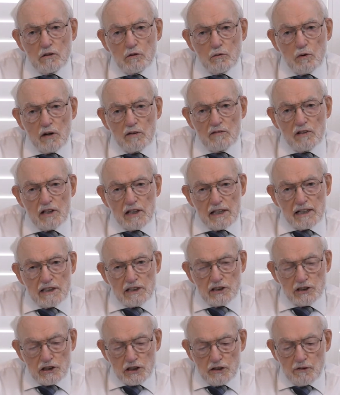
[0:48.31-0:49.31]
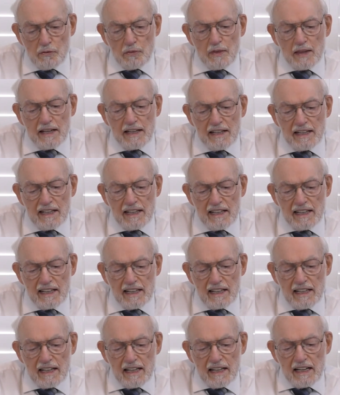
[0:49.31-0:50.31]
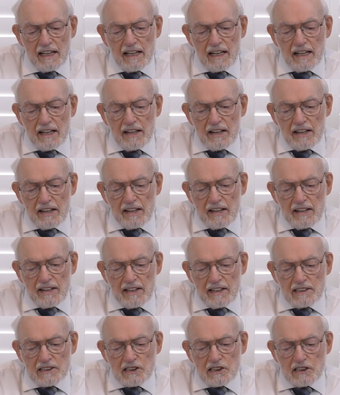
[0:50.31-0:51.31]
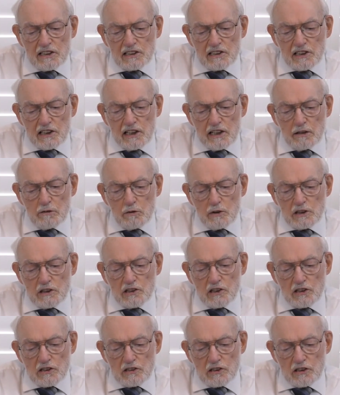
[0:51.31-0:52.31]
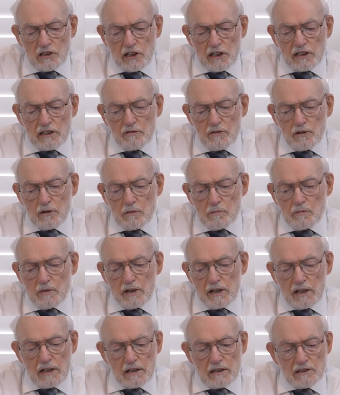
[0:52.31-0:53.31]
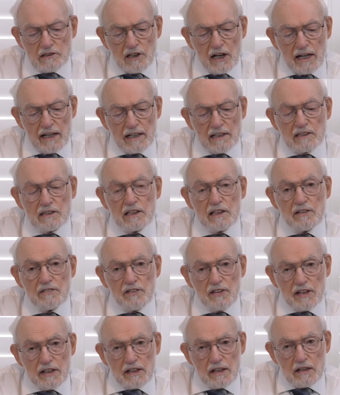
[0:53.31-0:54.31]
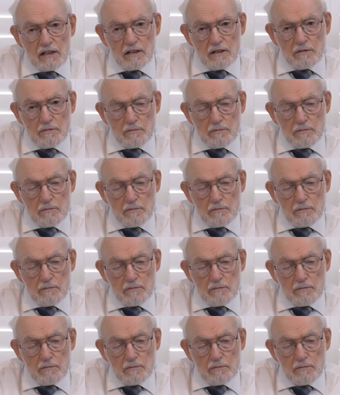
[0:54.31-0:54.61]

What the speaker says: revelation. This distinguishes it from the scientific.